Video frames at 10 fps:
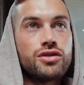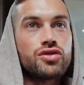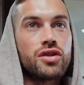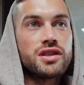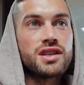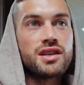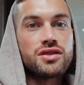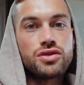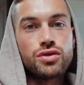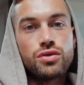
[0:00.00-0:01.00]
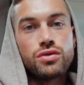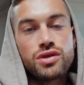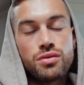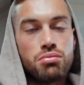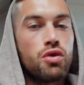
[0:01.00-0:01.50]
to try to install
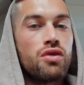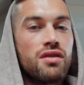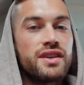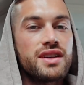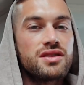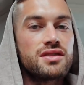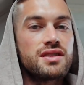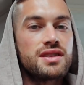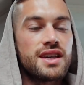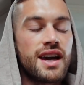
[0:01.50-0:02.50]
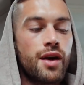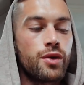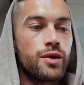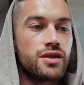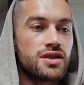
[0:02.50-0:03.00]
some more of it just to see how
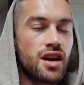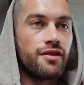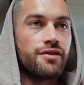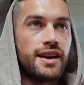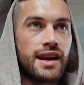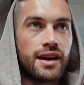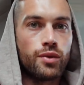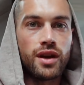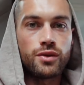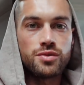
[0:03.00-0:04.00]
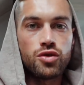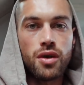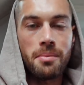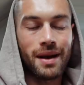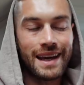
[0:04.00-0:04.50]
it would start feeling when it was more
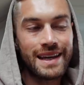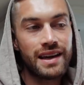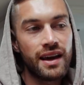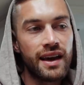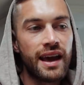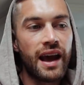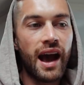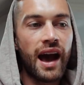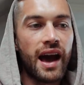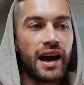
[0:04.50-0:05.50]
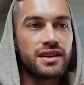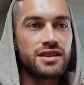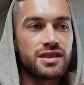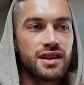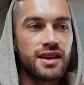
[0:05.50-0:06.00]
complete.
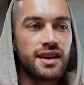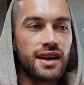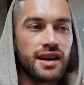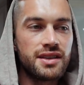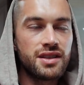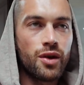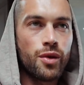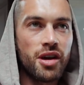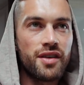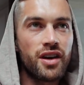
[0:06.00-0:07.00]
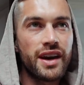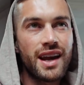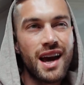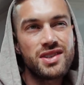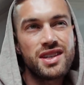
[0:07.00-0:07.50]
And Lids and I were both like, it
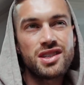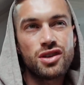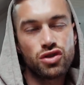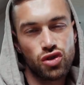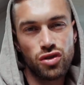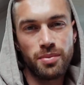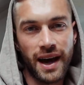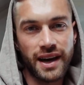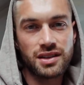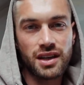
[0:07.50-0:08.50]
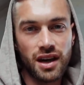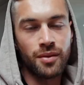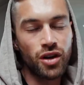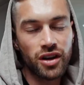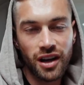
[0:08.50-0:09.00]
actually doesn't look too bad. I'm
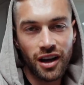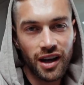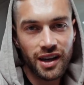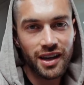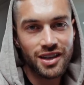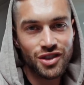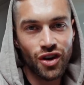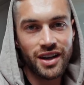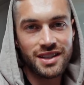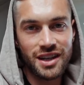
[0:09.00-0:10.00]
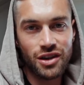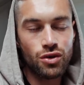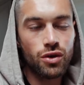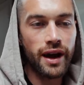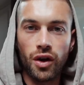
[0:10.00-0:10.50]
not gonna lie, it's not
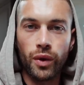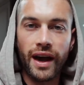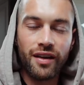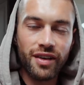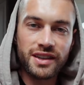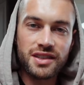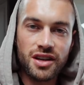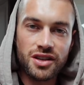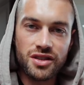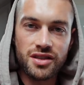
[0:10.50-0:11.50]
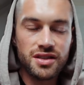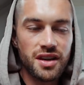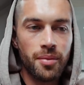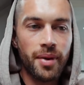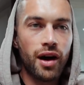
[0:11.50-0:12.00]
ideal. We have had discussions
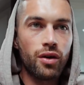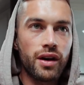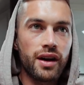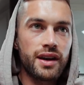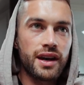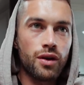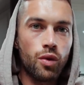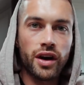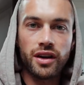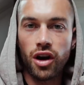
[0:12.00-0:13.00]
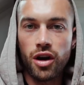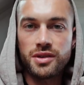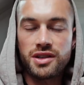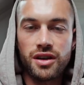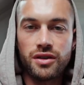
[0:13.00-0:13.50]
about getting wider coping
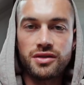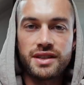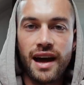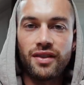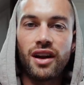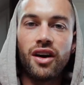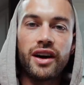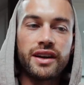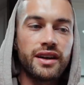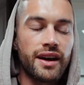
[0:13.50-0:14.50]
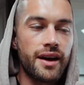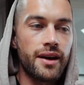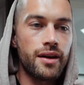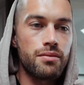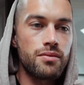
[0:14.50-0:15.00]
stones down the line,
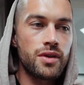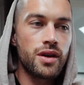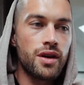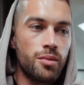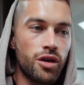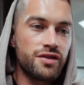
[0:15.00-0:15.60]
but